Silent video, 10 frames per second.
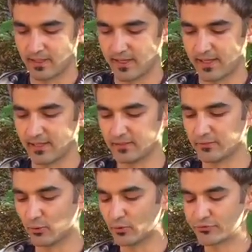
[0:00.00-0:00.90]

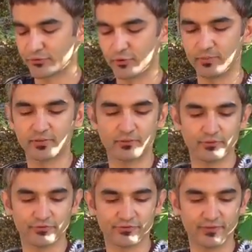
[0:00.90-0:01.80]
And also
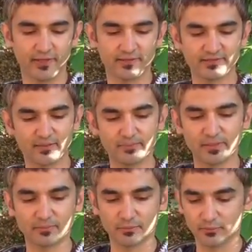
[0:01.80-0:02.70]
because some
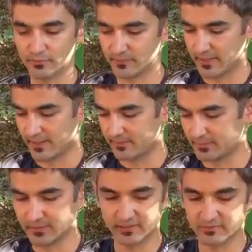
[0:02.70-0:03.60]
people
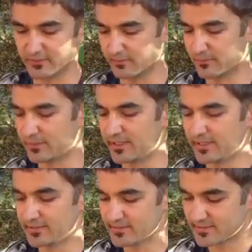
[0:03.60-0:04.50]
believe in the
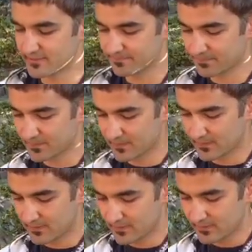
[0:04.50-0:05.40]
meridians
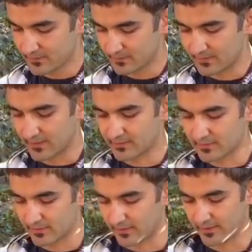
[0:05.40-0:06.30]
that
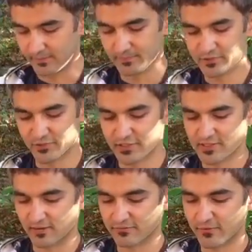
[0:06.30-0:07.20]

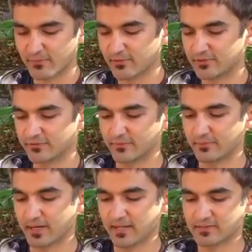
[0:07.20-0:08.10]
stretch out from your
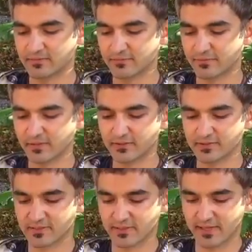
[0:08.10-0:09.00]
different parts of the
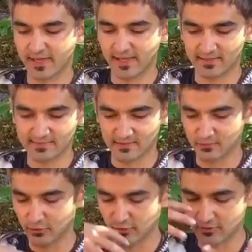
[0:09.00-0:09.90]
fingers and your hands
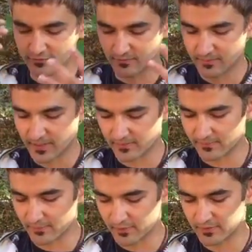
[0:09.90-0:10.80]
and go to different part of the
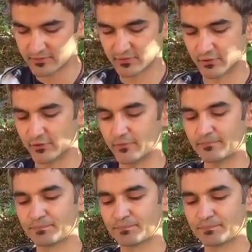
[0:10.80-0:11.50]
body. So